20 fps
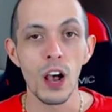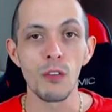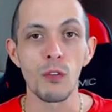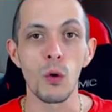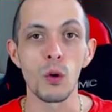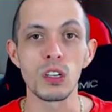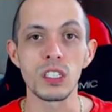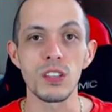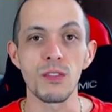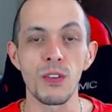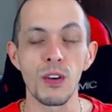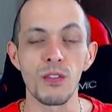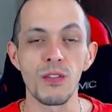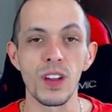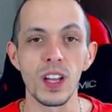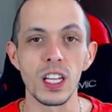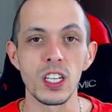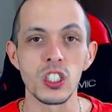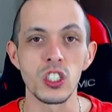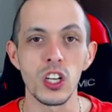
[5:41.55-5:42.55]
Of course, if you're
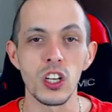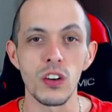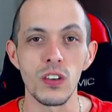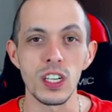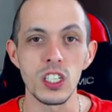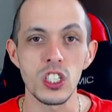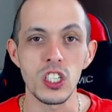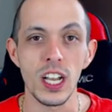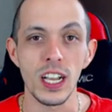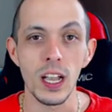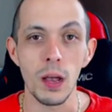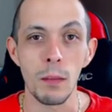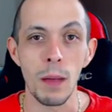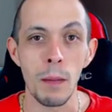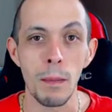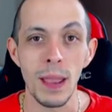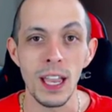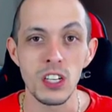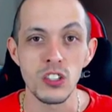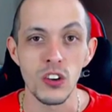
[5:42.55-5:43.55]
feeling generous, check out
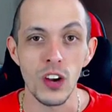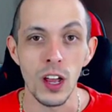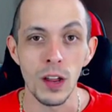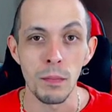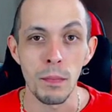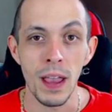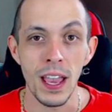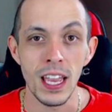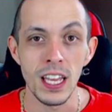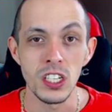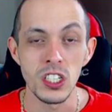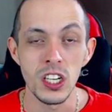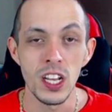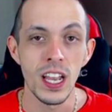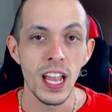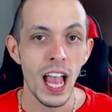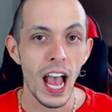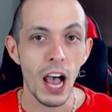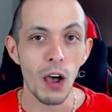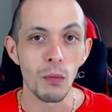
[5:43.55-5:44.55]
my Patreon page.